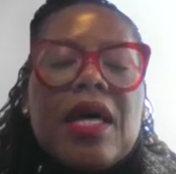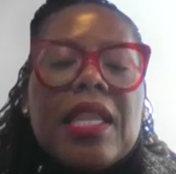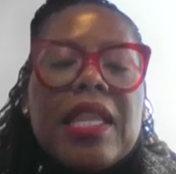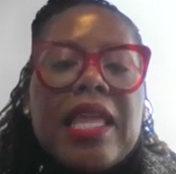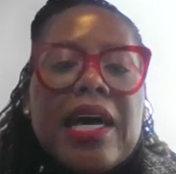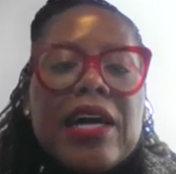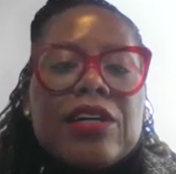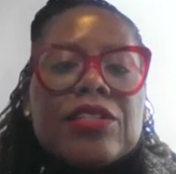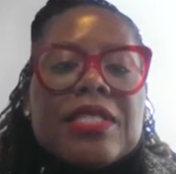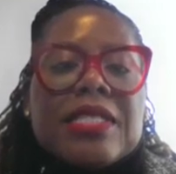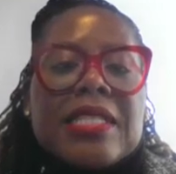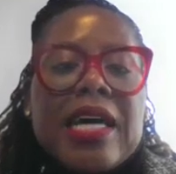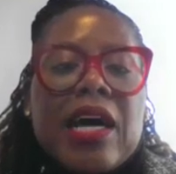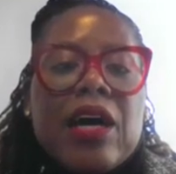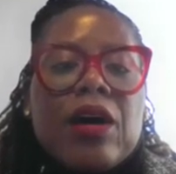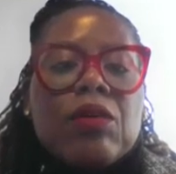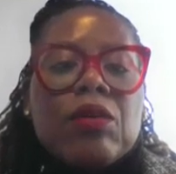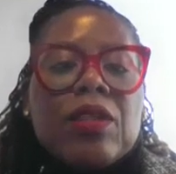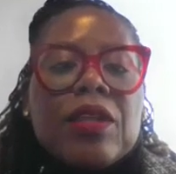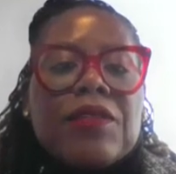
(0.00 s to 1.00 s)
allows
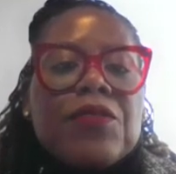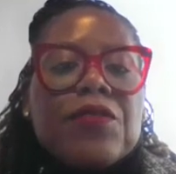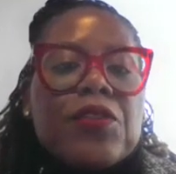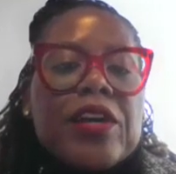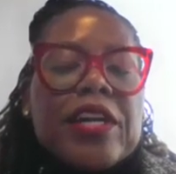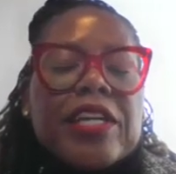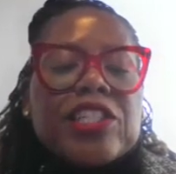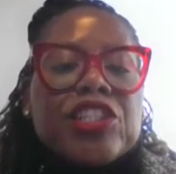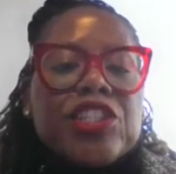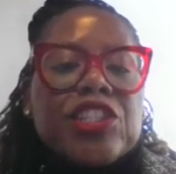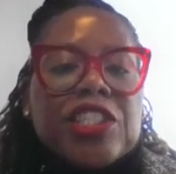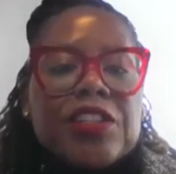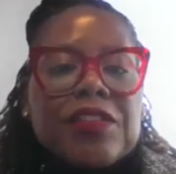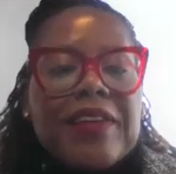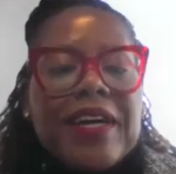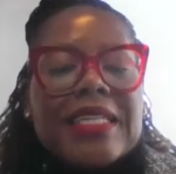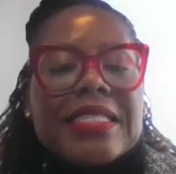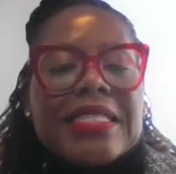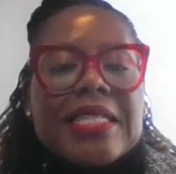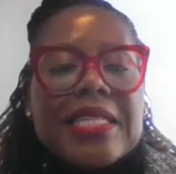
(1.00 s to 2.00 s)
not only for exchange
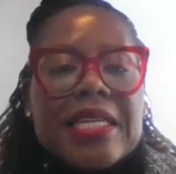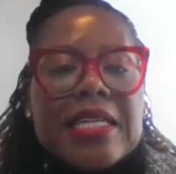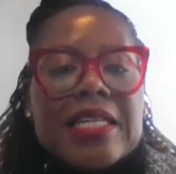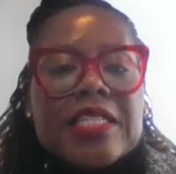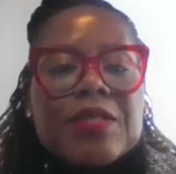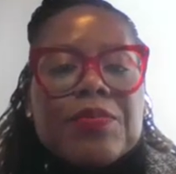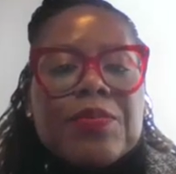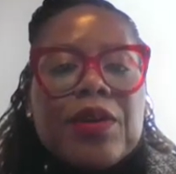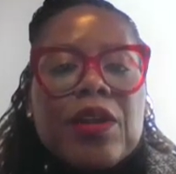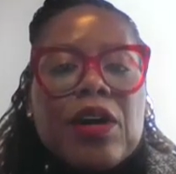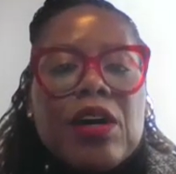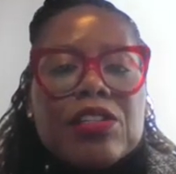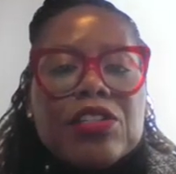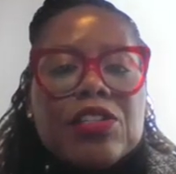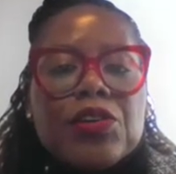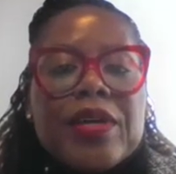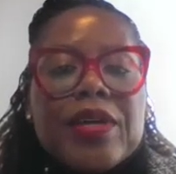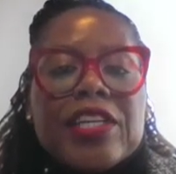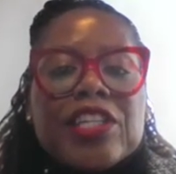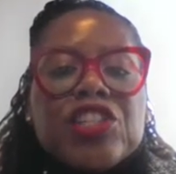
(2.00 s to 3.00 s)
of ideas, but
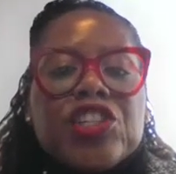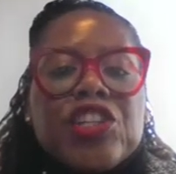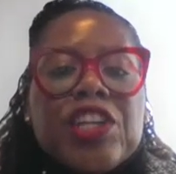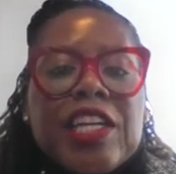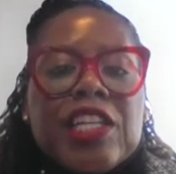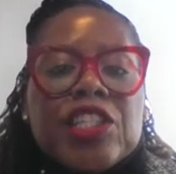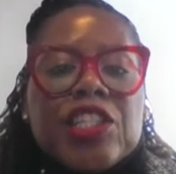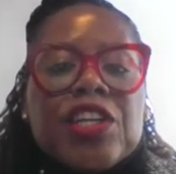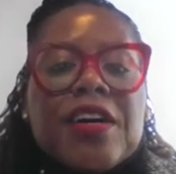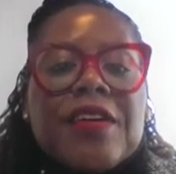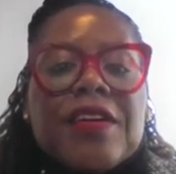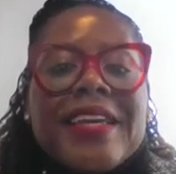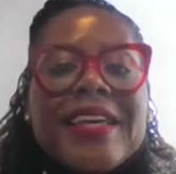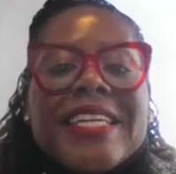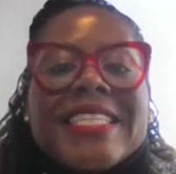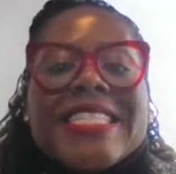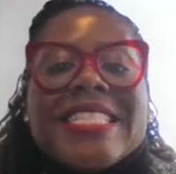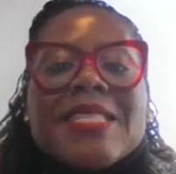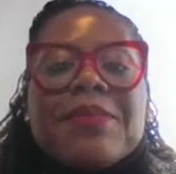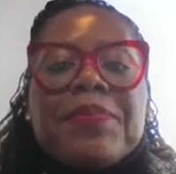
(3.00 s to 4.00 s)
also exchange of
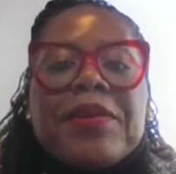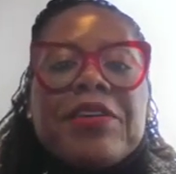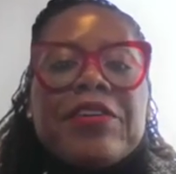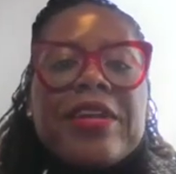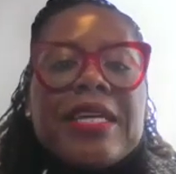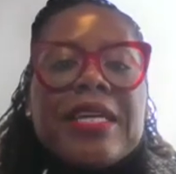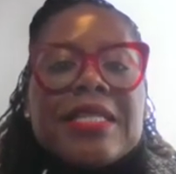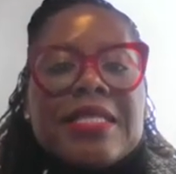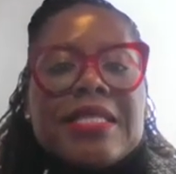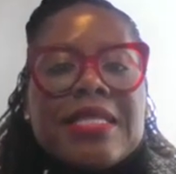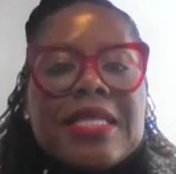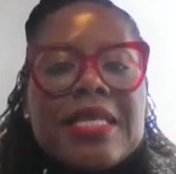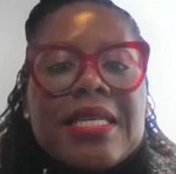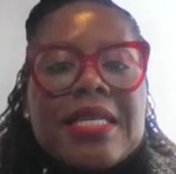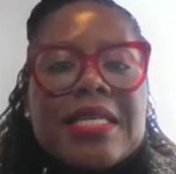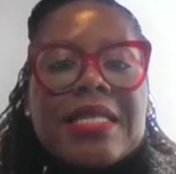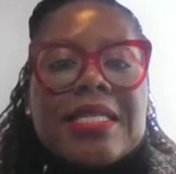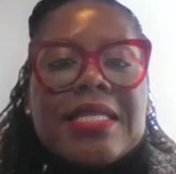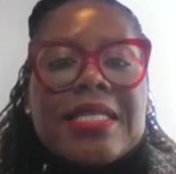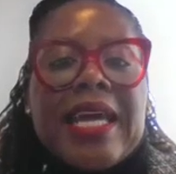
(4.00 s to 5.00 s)

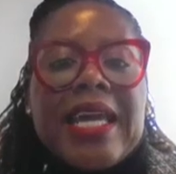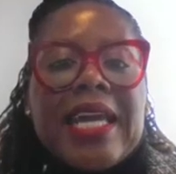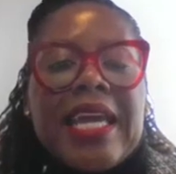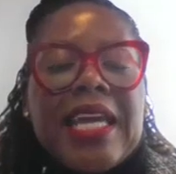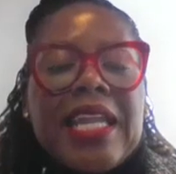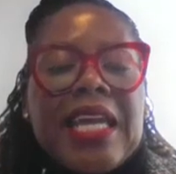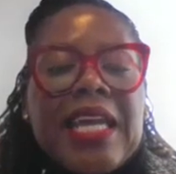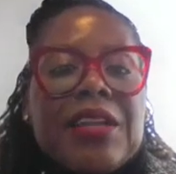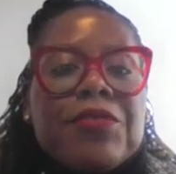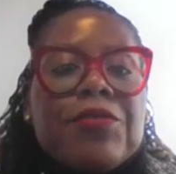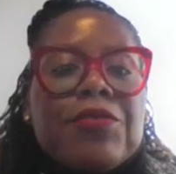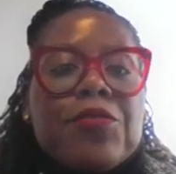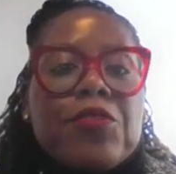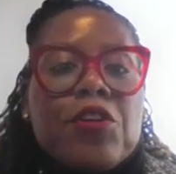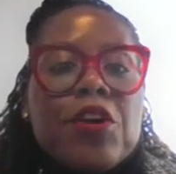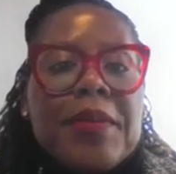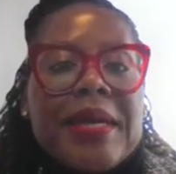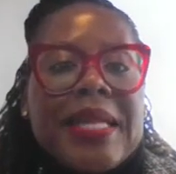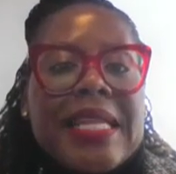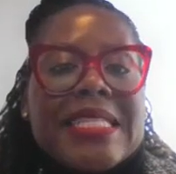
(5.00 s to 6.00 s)
experiences that can
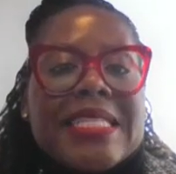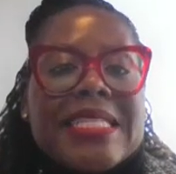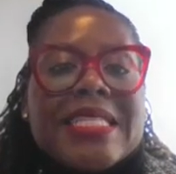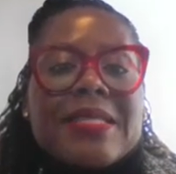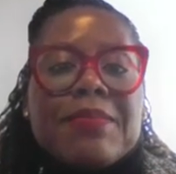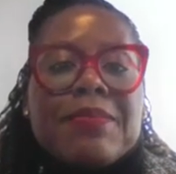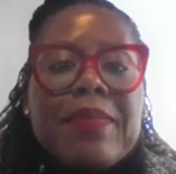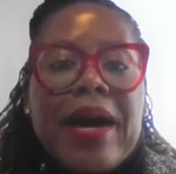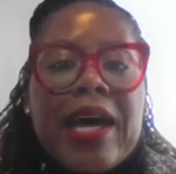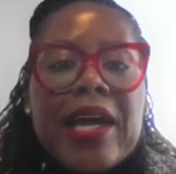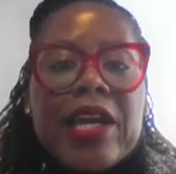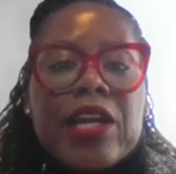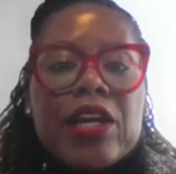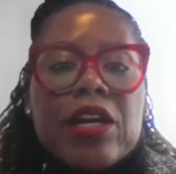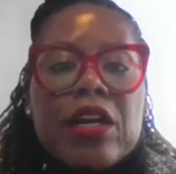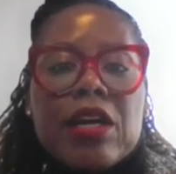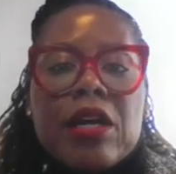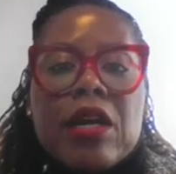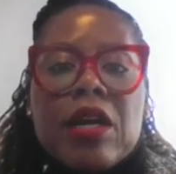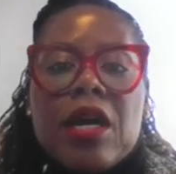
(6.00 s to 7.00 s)
inform and
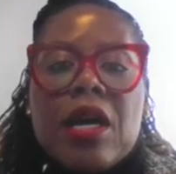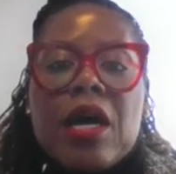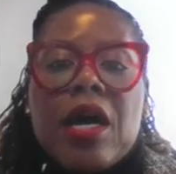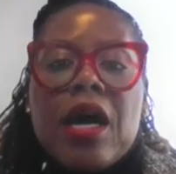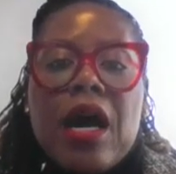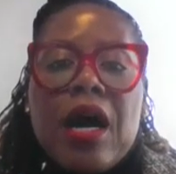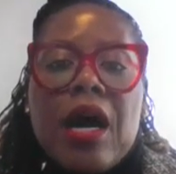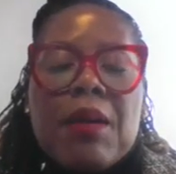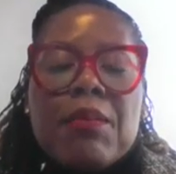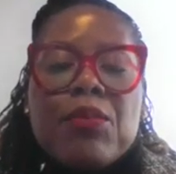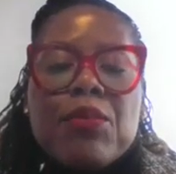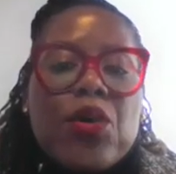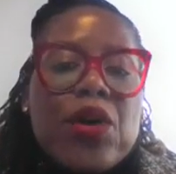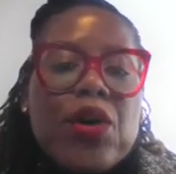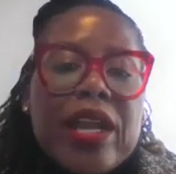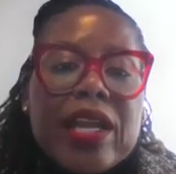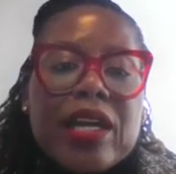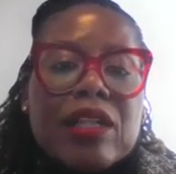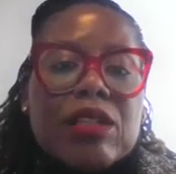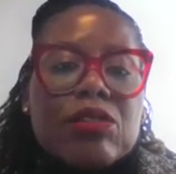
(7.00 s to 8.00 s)
inspire
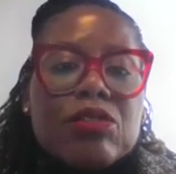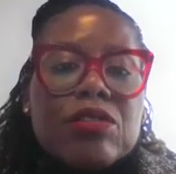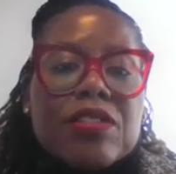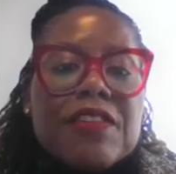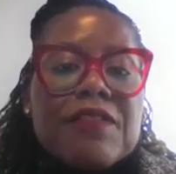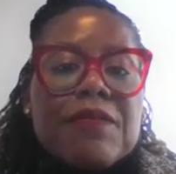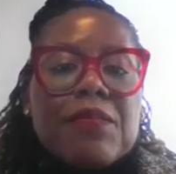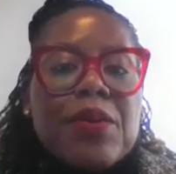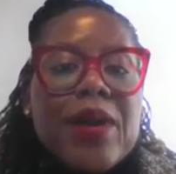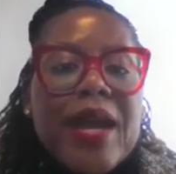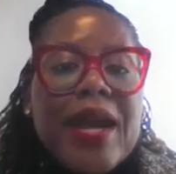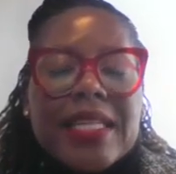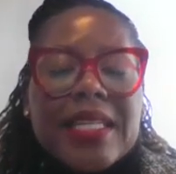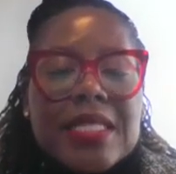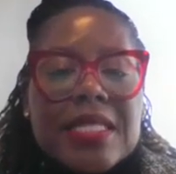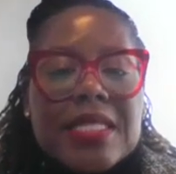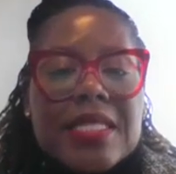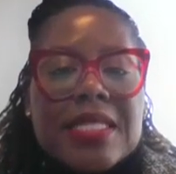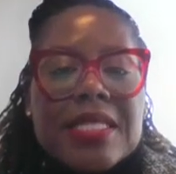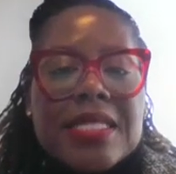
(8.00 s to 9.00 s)
more inclusive
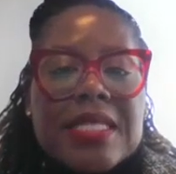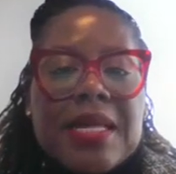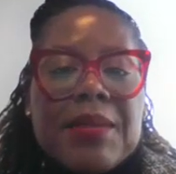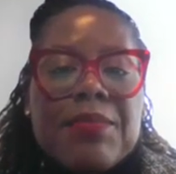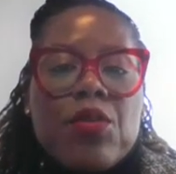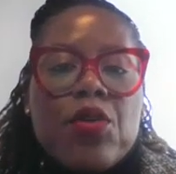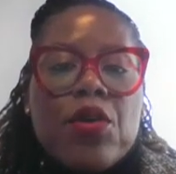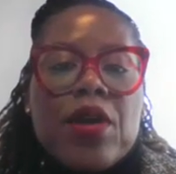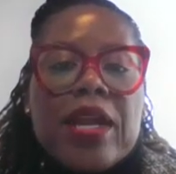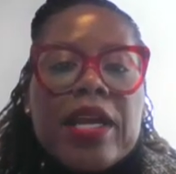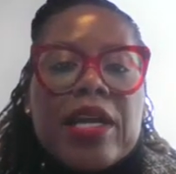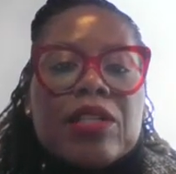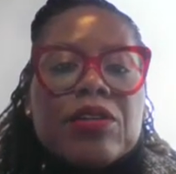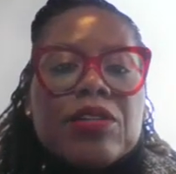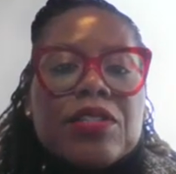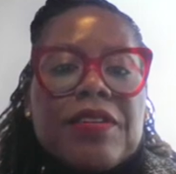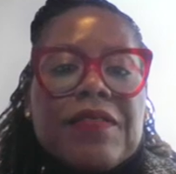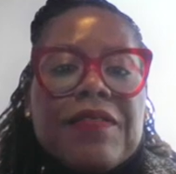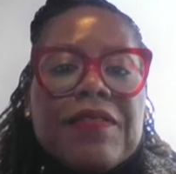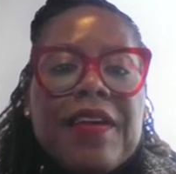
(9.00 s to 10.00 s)
practices and more
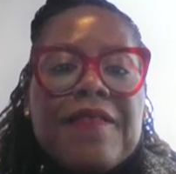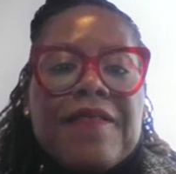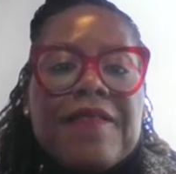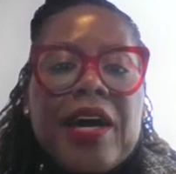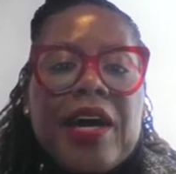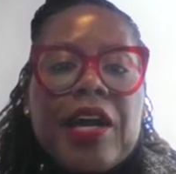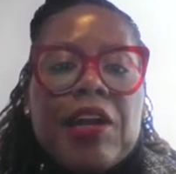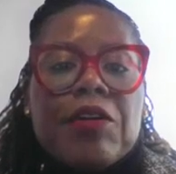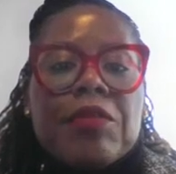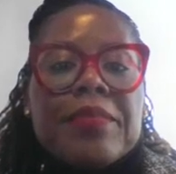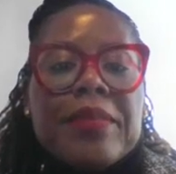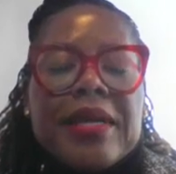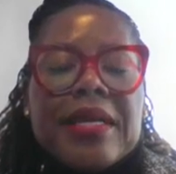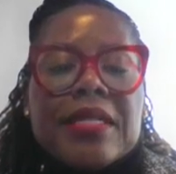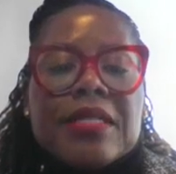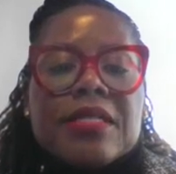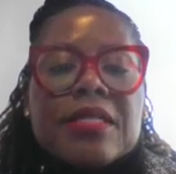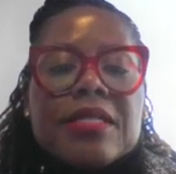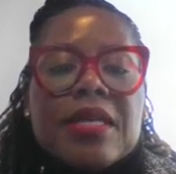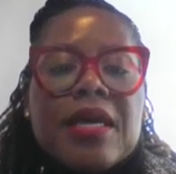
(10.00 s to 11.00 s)
inclusive
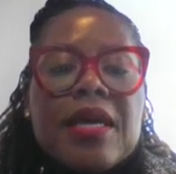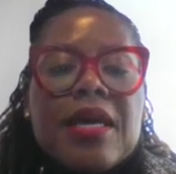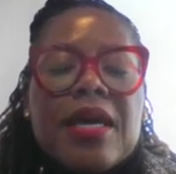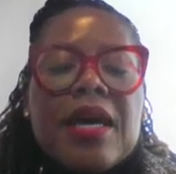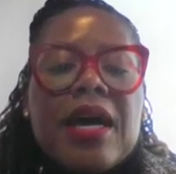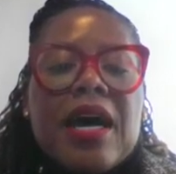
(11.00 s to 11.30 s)
environments.